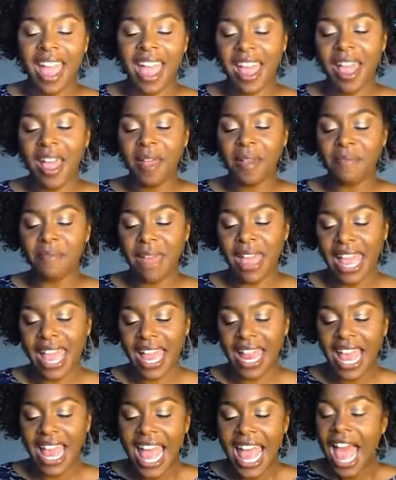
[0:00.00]

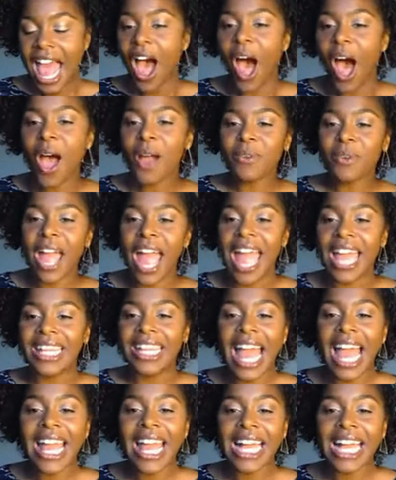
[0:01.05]
Amen. All right.
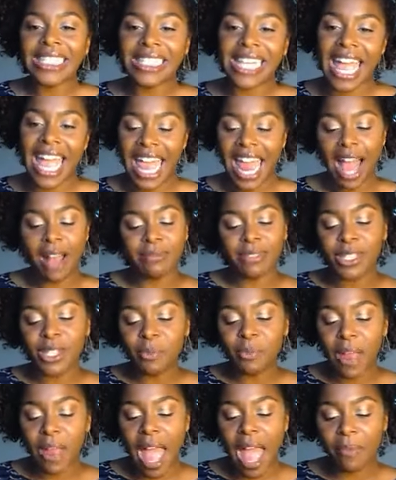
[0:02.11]
Like I said, I'm
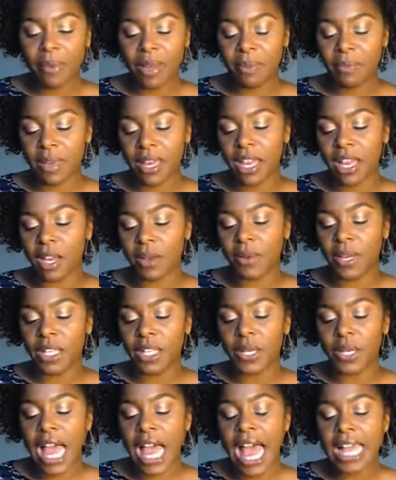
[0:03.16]
super happy to be here with
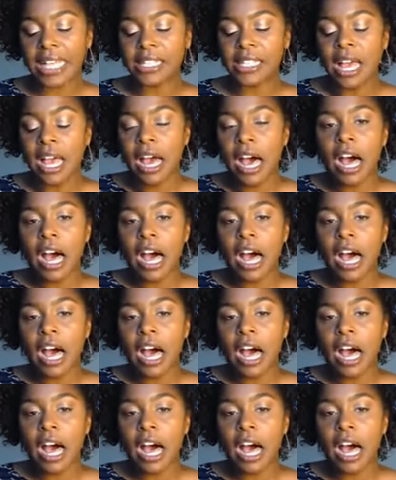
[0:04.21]
you guys.